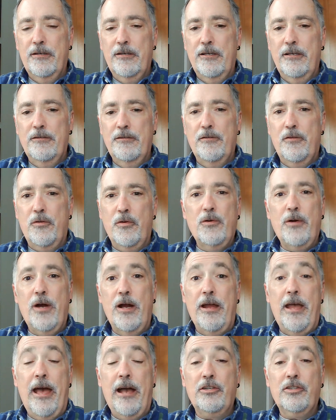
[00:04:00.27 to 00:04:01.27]
either through our
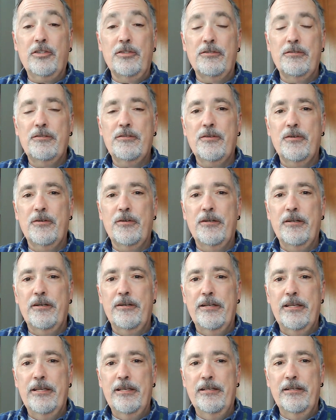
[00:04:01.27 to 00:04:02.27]
actions
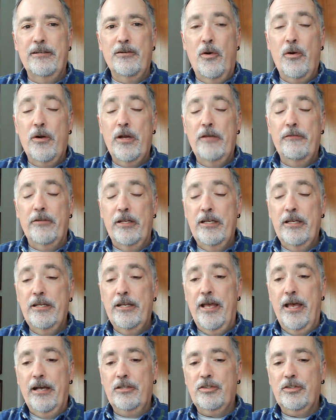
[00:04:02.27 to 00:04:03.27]
or in, or even
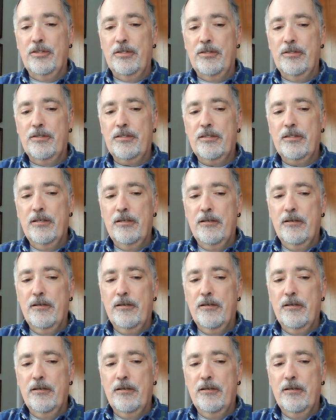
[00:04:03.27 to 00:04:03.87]
inactions